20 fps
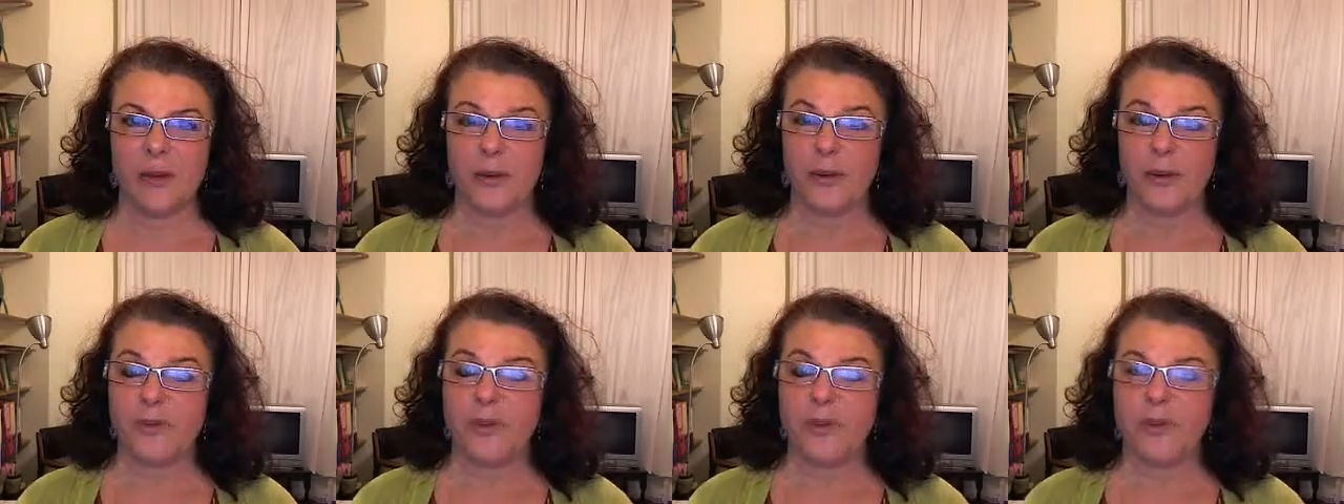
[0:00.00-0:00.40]

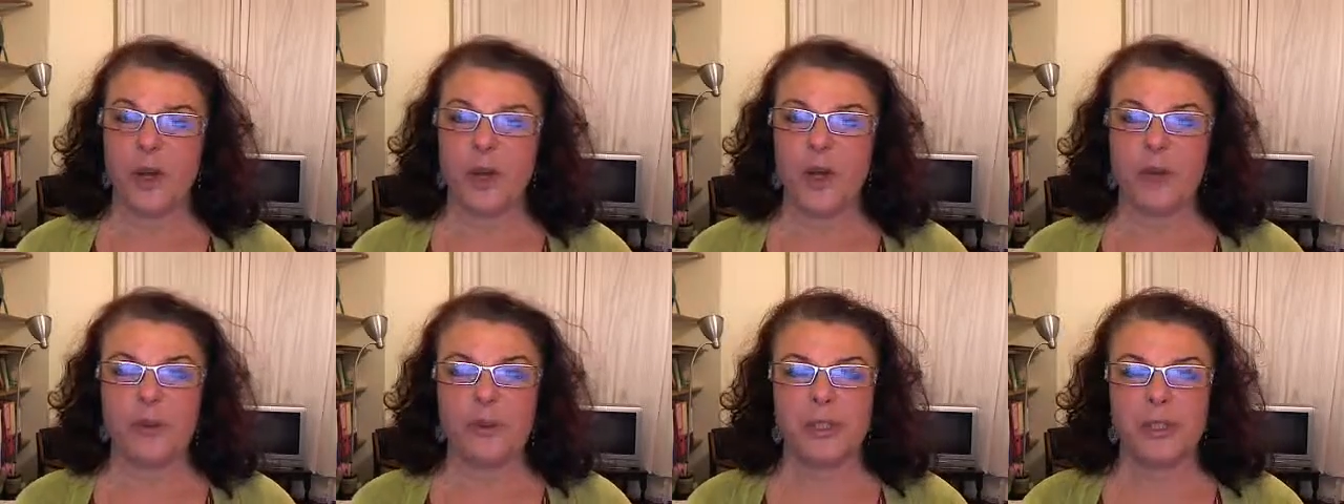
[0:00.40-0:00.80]
going
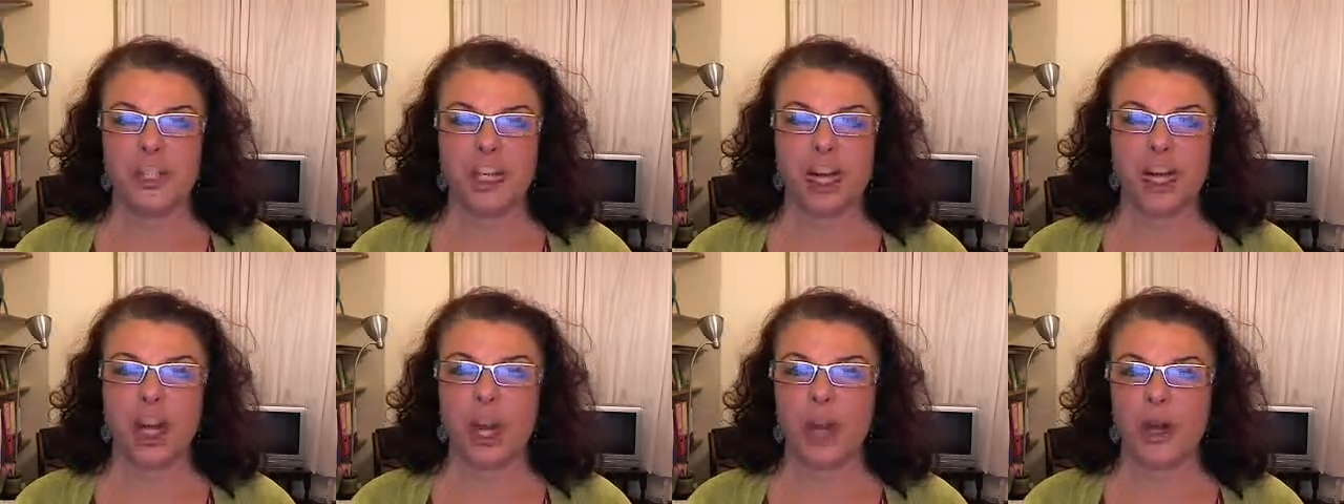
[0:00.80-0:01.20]
from open
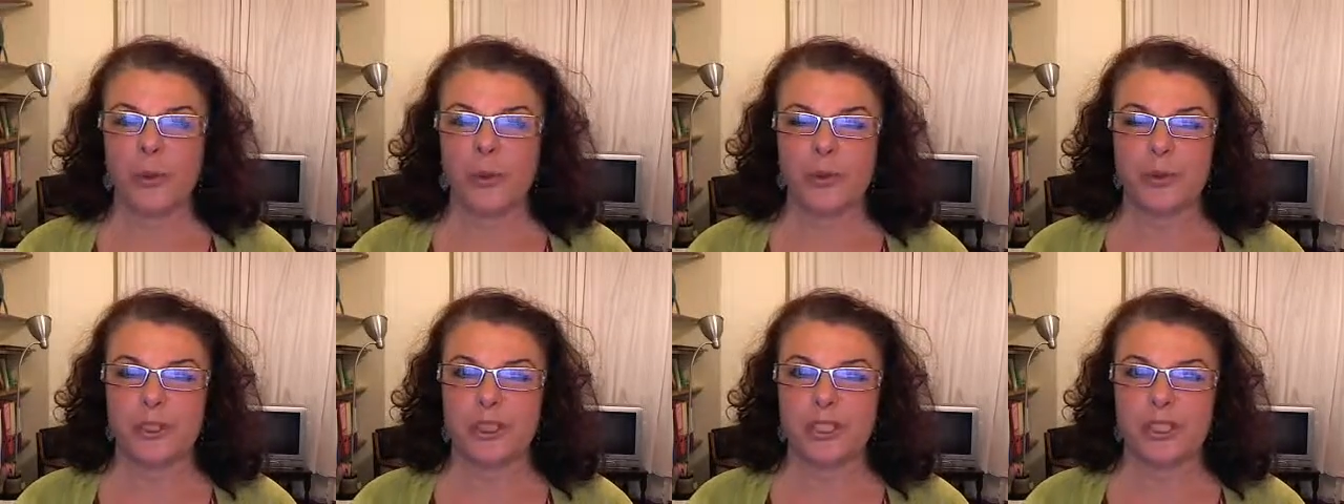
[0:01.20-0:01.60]
to
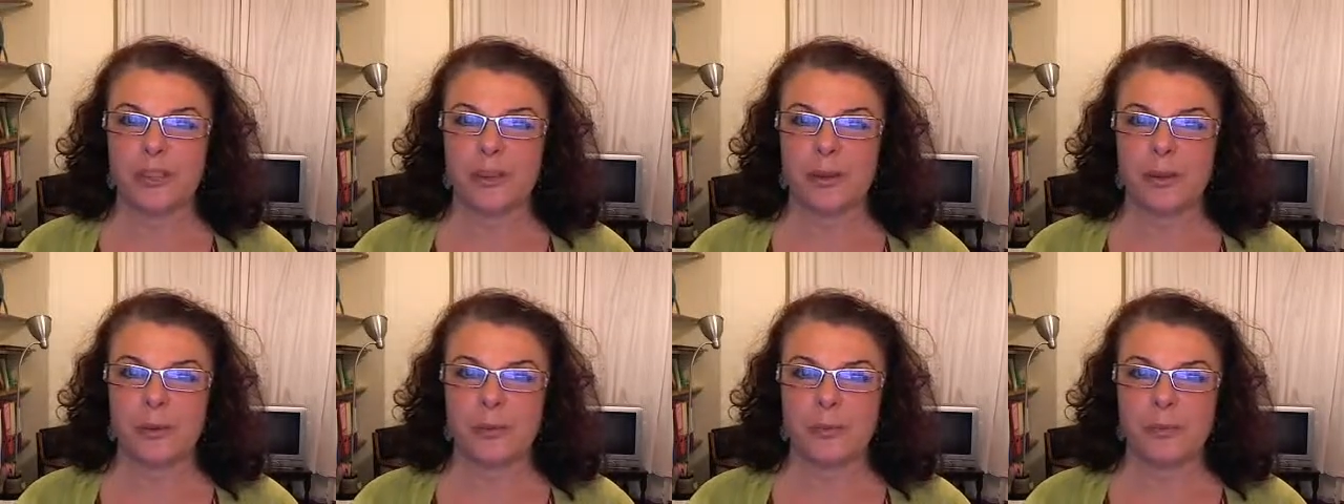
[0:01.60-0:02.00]
closed.